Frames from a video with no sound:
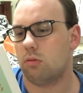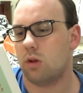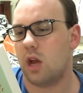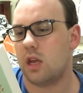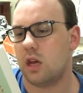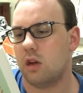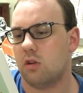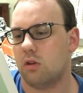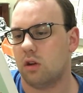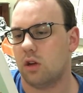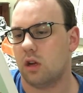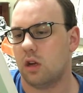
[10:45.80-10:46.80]
a young
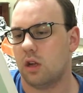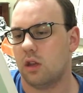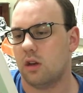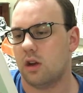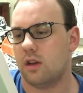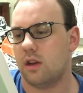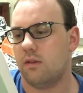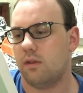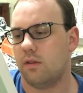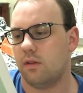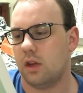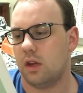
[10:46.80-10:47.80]
doctor in the
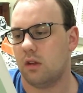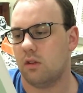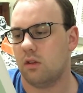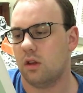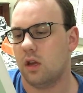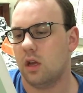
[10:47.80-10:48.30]
1950s